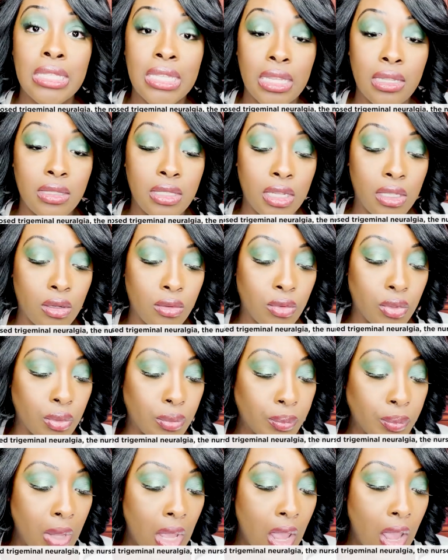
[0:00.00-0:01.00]
tic douloureux.
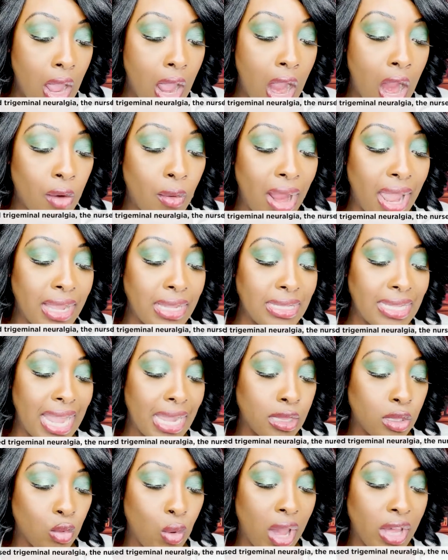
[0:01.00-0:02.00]
All right,
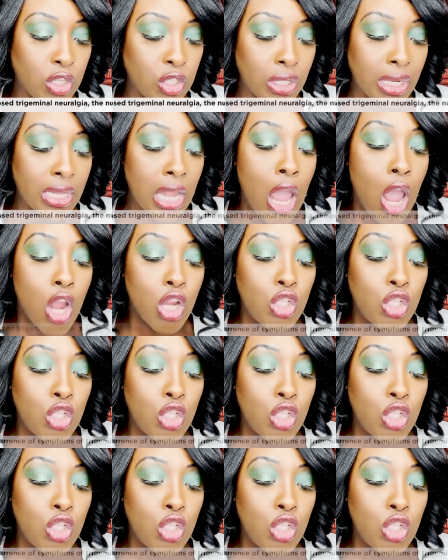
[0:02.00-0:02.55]
next question.